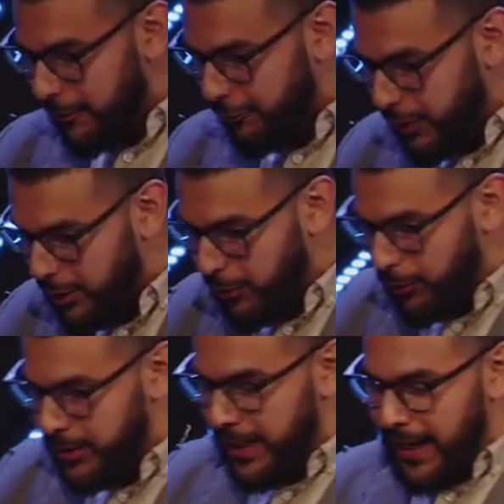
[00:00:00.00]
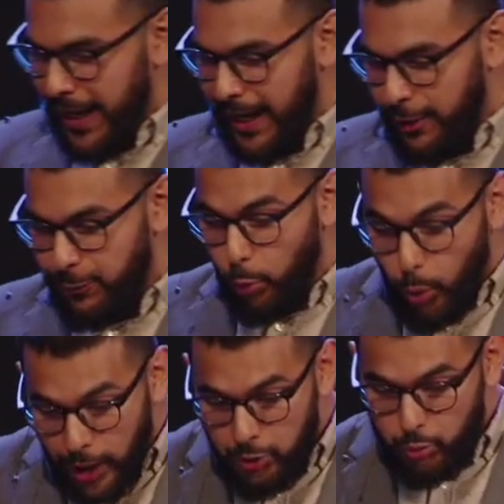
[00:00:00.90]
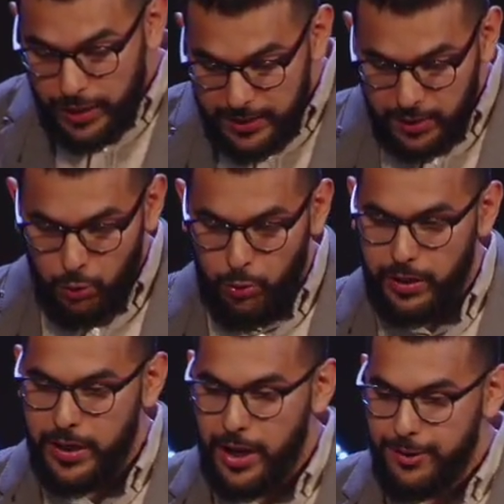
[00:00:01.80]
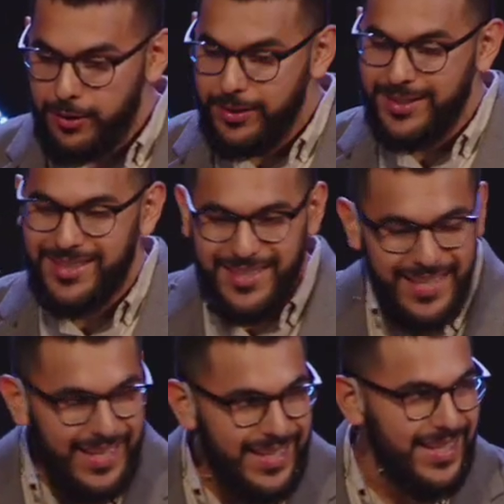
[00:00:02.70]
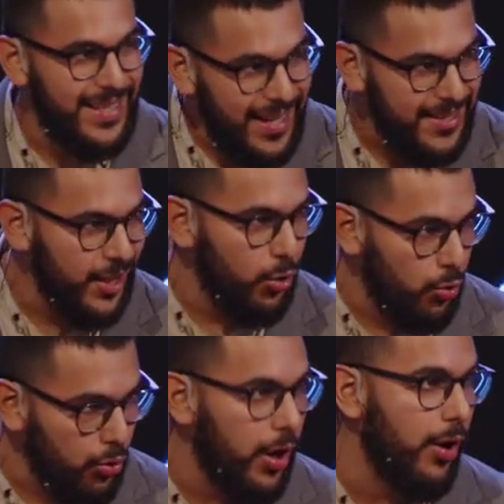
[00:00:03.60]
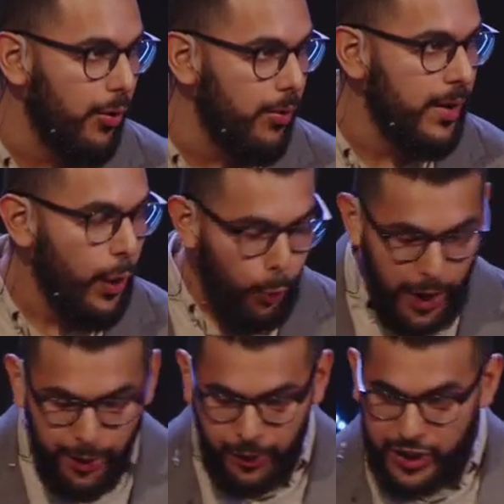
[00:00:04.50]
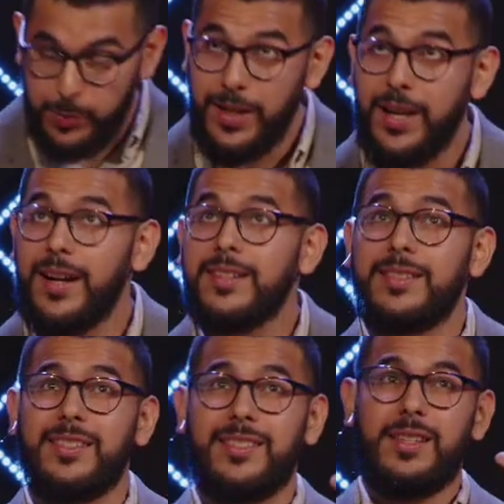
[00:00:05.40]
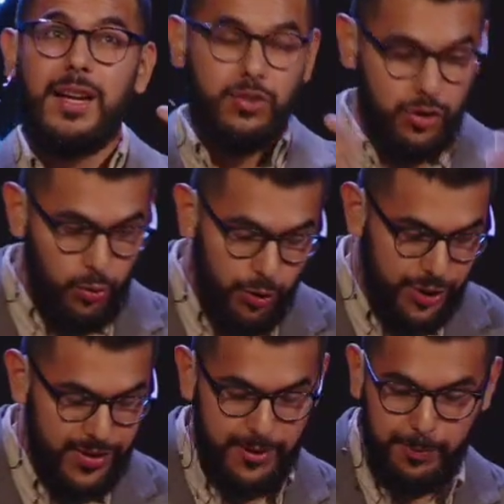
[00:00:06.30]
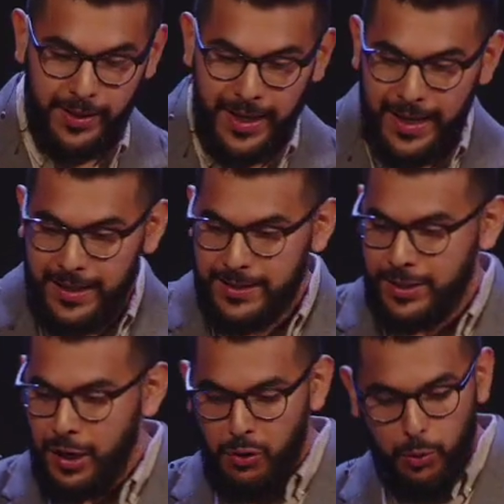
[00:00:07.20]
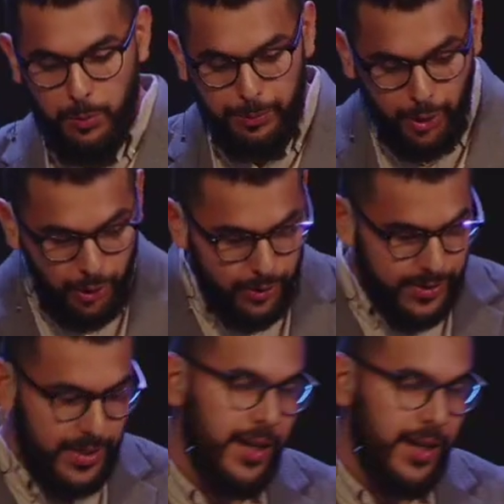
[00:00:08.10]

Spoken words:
in the field, and for one reason or another, the seed doesn't grow. Whether it's because the sun scorches the plant, or birds